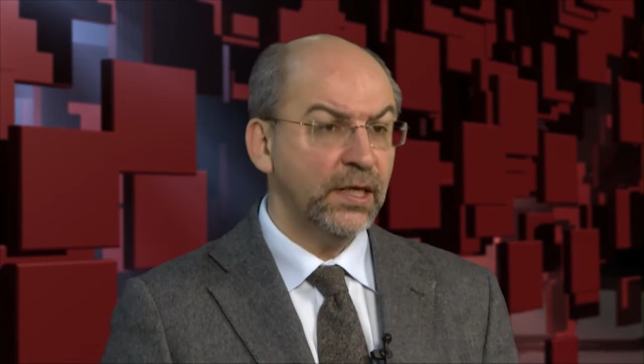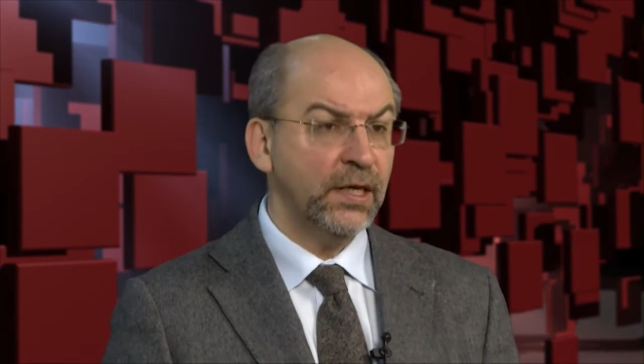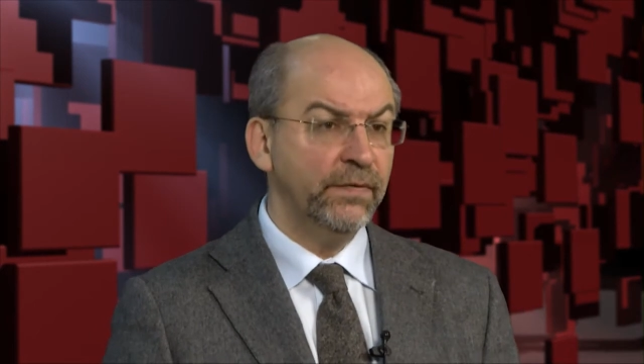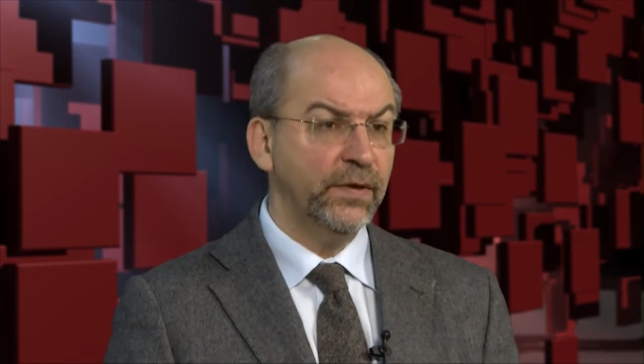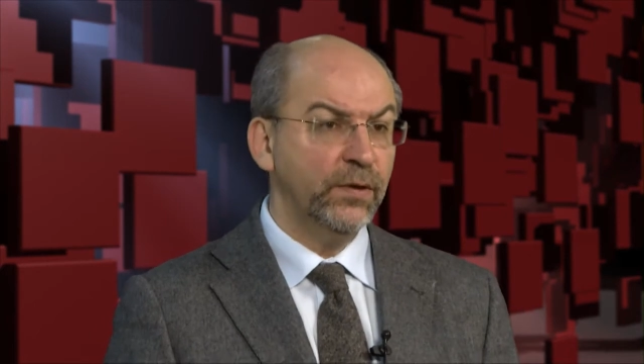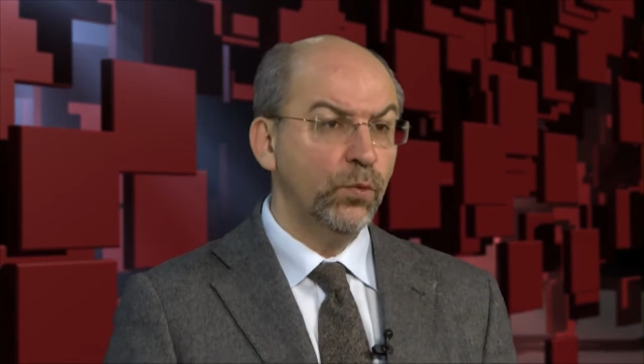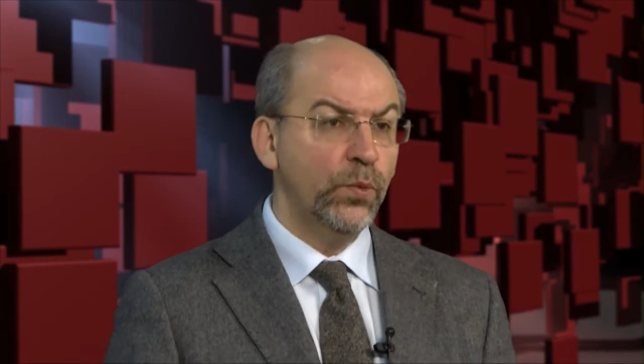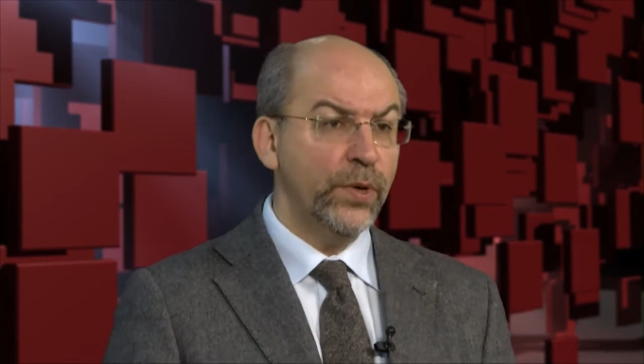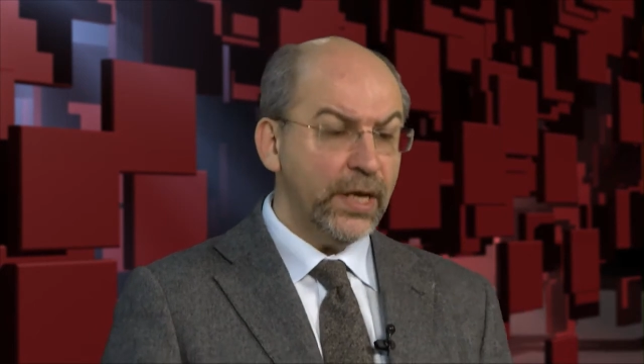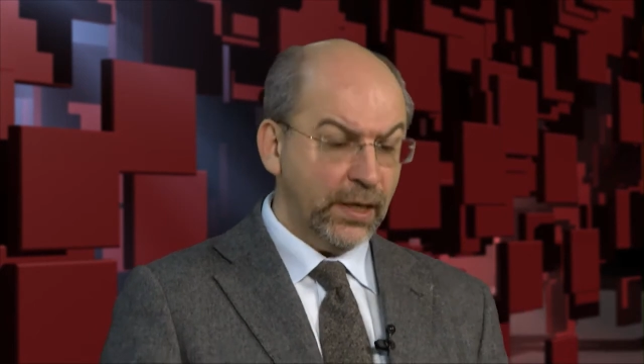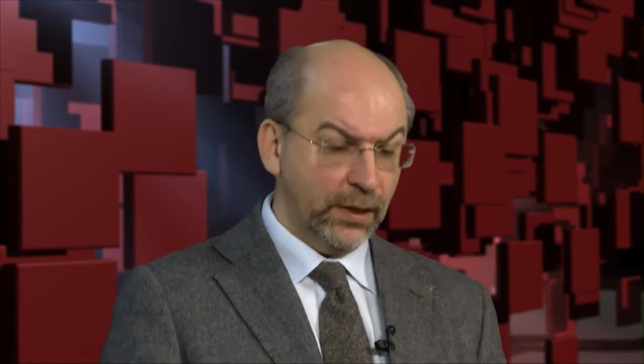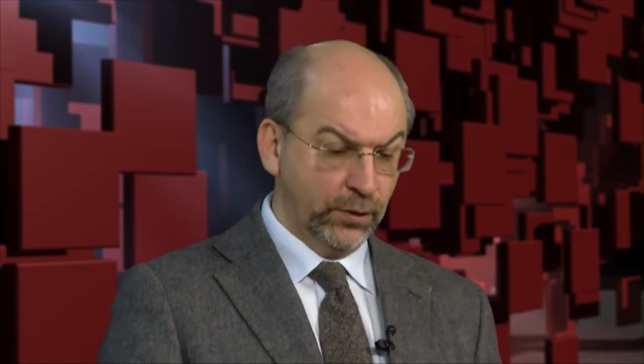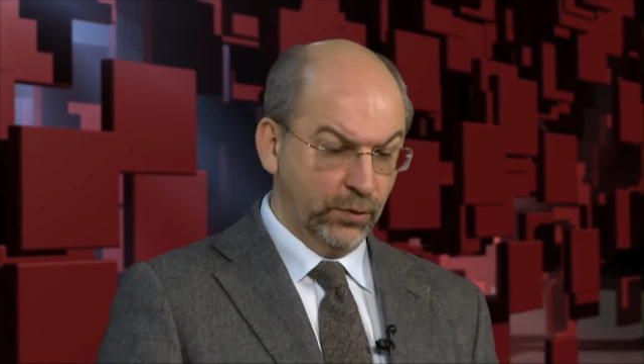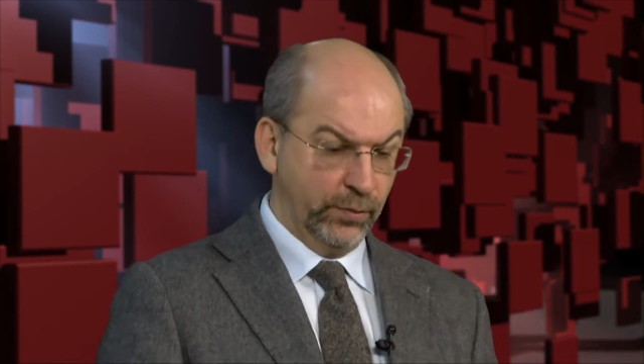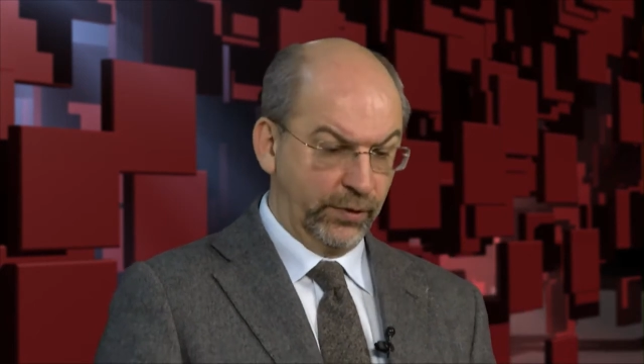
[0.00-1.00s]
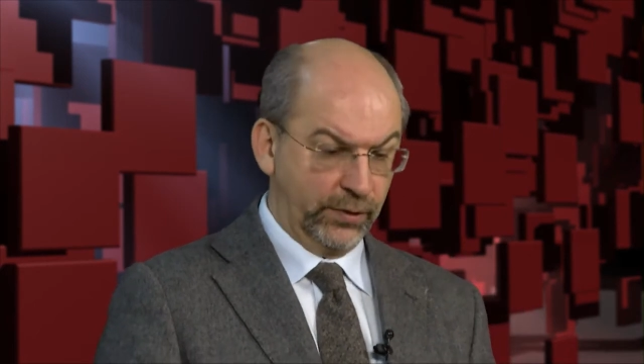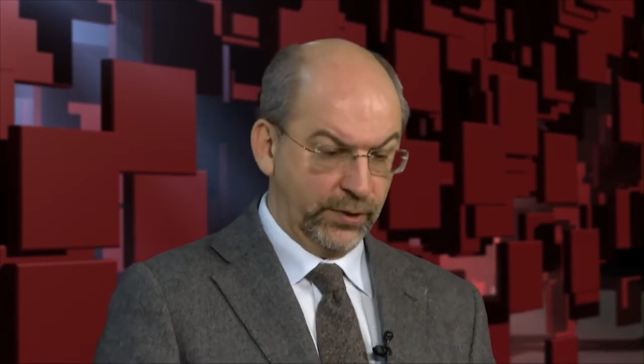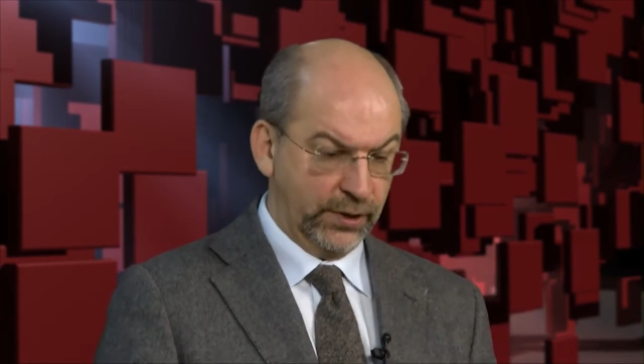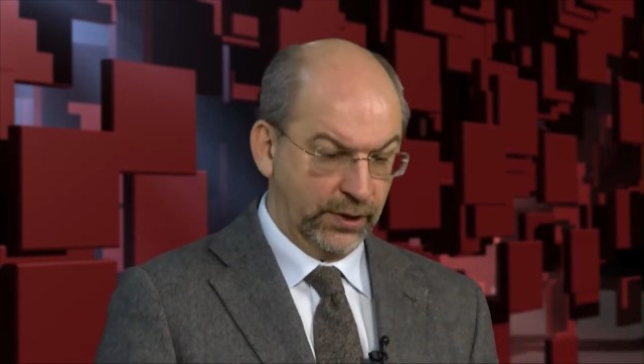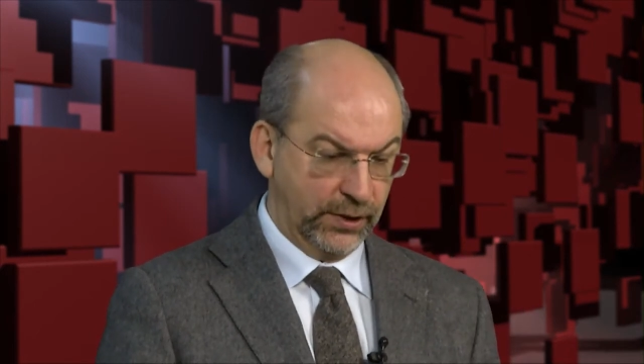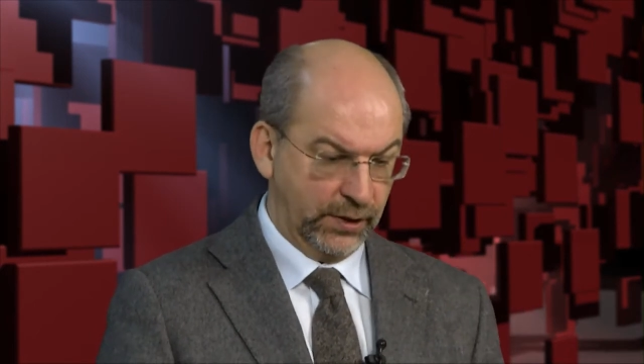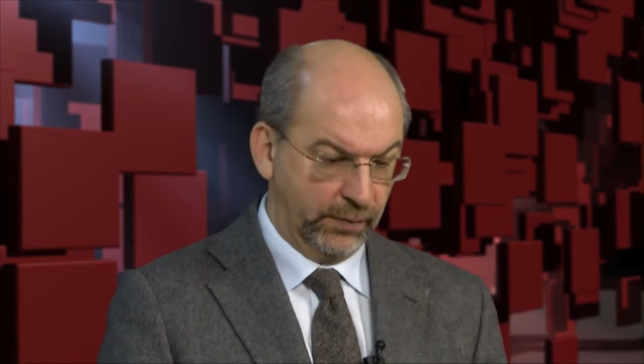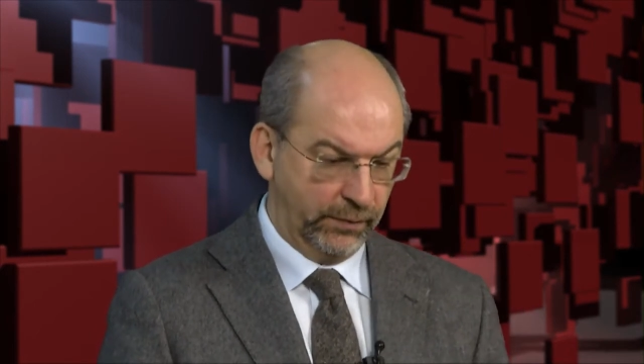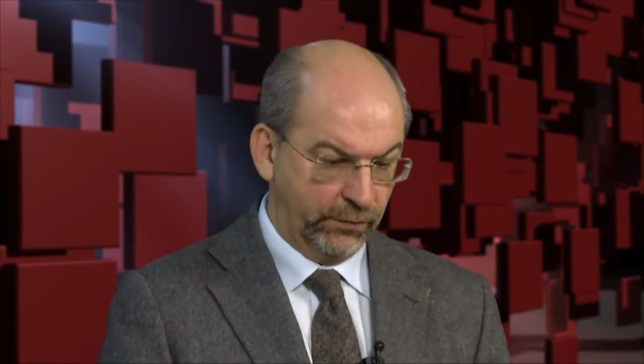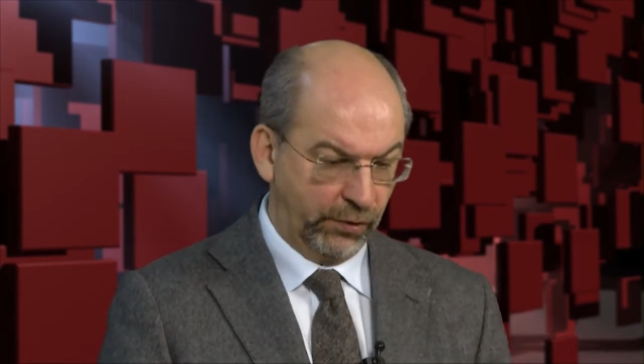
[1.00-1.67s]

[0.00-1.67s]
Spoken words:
even weaker numeral system.